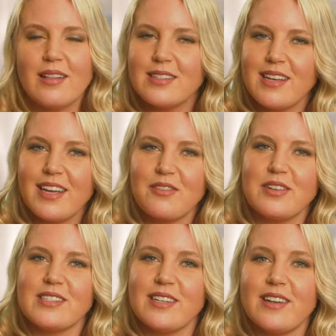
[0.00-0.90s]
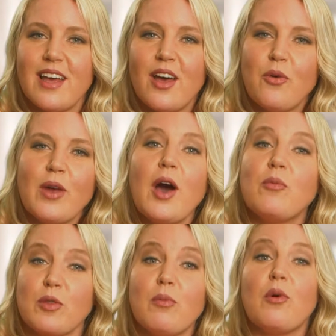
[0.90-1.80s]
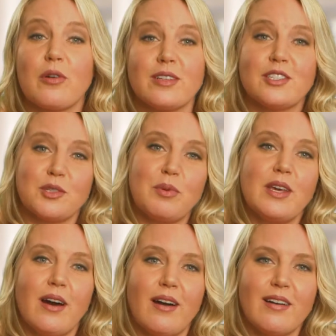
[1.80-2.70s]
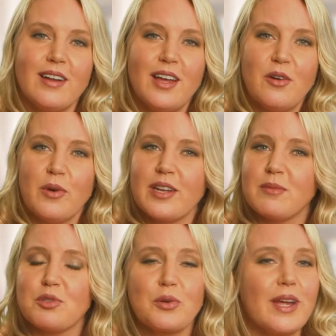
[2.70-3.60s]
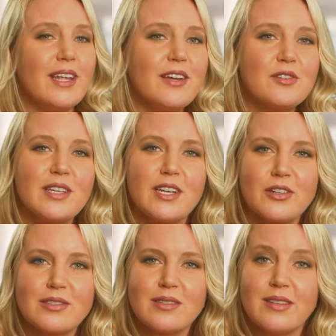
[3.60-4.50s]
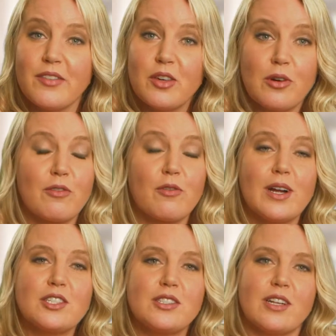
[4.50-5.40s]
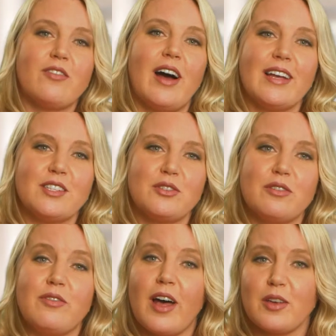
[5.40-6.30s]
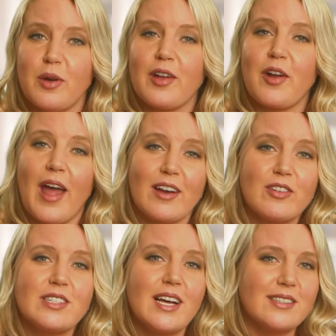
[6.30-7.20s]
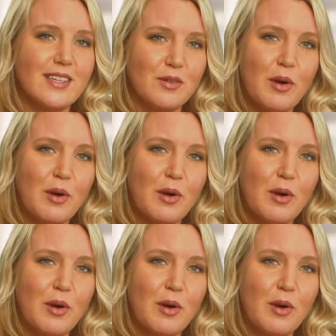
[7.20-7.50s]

The second reason, we help with more than just PR. We end up training your leaders, giving you a fresh set of eyes to evaluate your advertising and